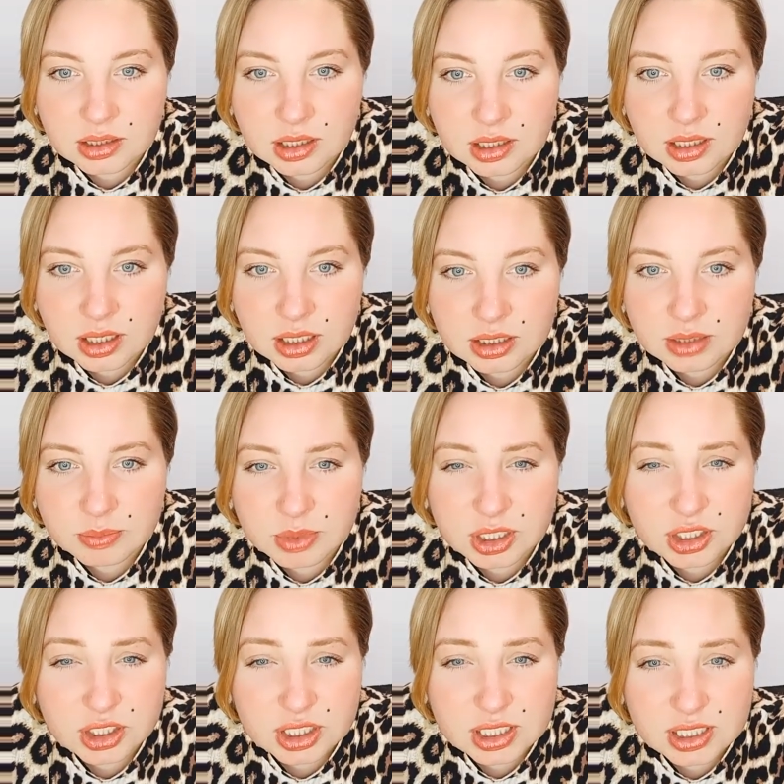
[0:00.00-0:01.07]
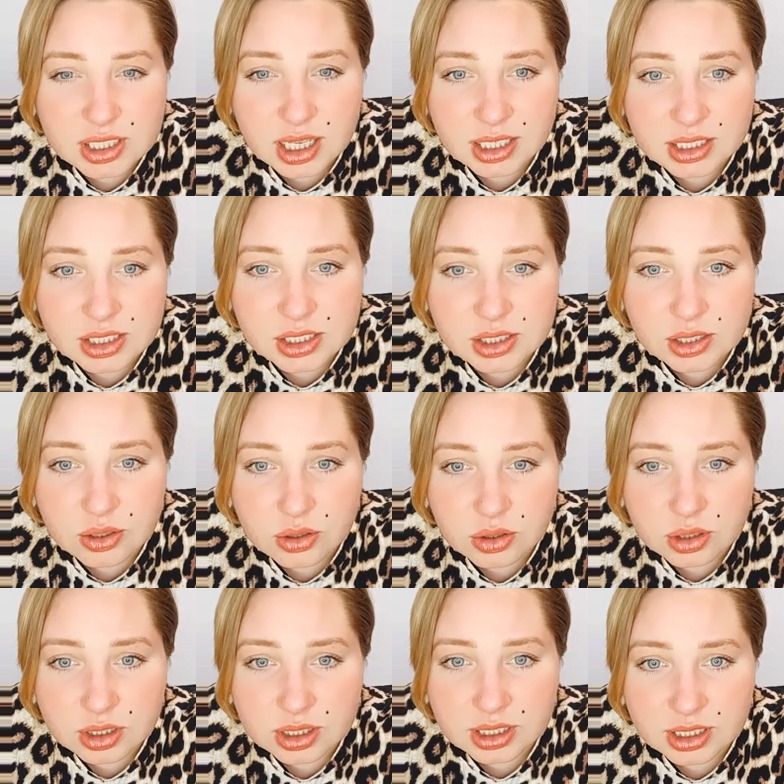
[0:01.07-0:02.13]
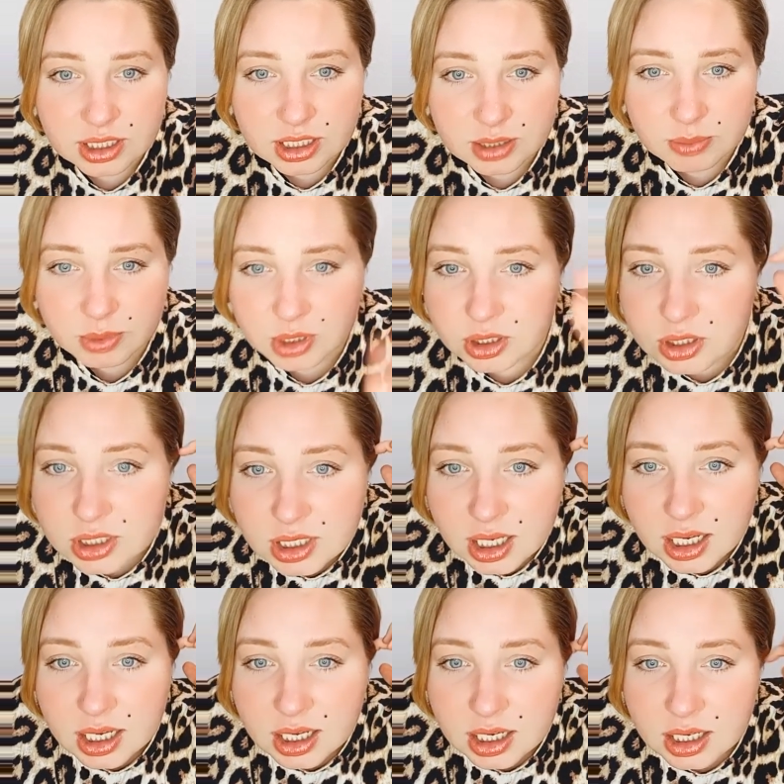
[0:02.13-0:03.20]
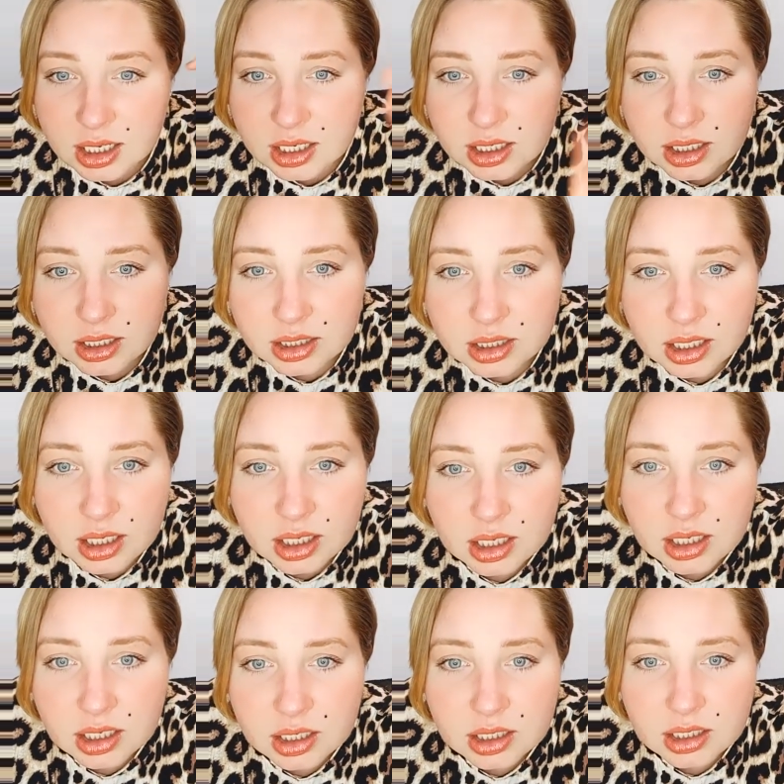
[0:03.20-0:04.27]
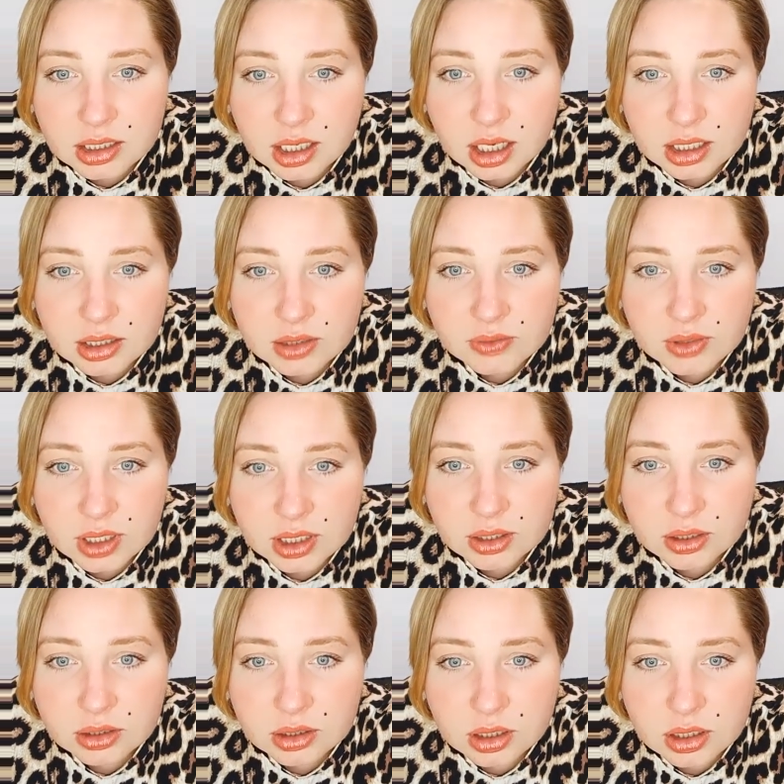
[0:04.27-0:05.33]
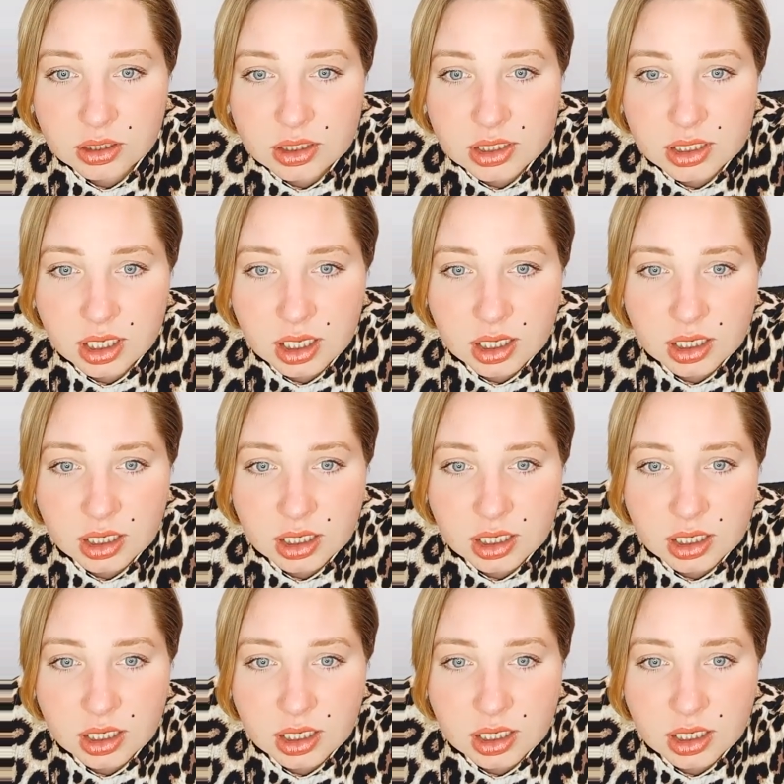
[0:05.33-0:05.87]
Let me just like scroll here because I kind of like got lost.